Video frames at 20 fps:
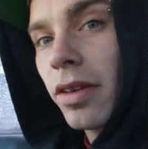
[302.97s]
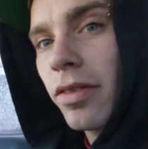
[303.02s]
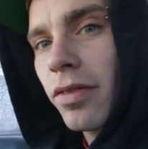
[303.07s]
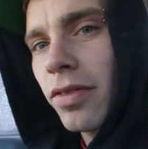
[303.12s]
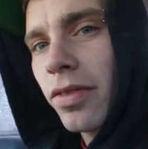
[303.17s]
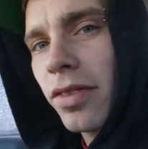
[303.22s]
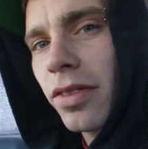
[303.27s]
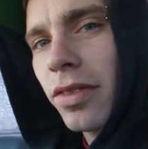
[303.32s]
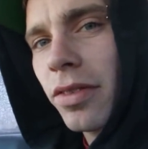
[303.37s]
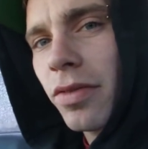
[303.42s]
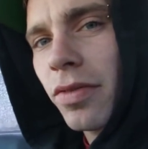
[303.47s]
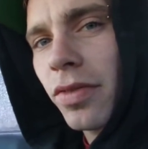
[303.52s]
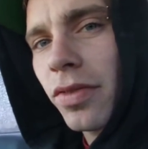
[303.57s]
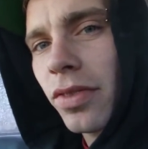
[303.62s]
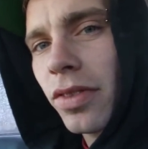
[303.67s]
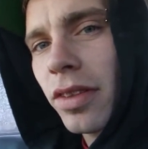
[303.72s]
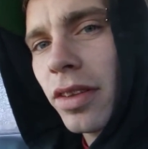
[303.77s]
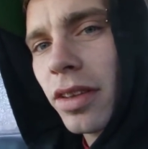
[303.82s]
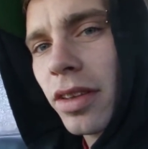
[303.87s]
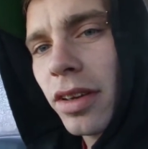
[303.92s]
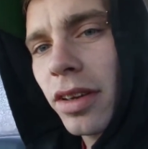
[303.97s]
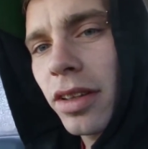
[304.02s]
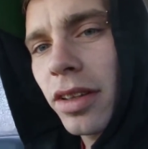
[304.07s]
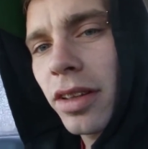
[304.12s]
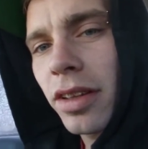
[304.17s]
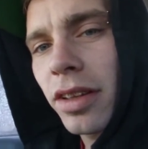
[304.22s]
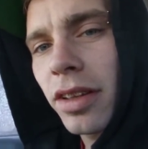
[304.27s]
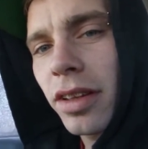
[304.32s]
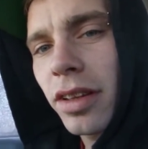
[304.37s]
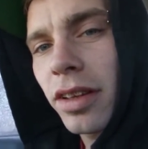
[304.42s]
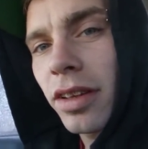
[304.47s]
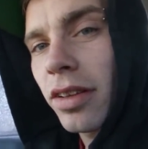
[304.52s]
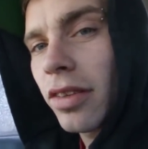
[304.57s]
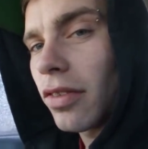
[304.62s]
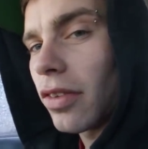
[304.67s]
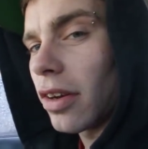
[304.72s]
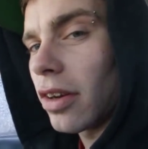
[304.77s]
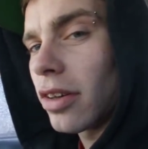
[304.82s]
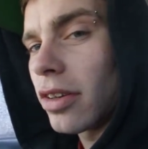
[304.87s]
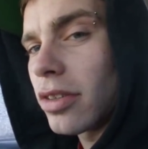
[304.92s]
What do you think of that?
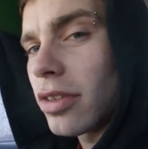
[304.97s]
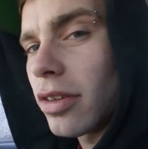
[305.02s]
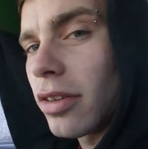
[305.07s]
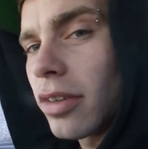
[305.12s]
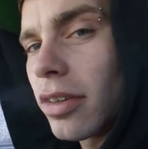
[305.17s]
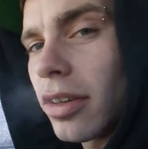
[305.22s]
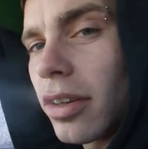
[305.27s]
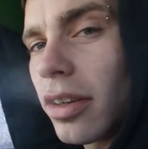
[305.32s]
Very true.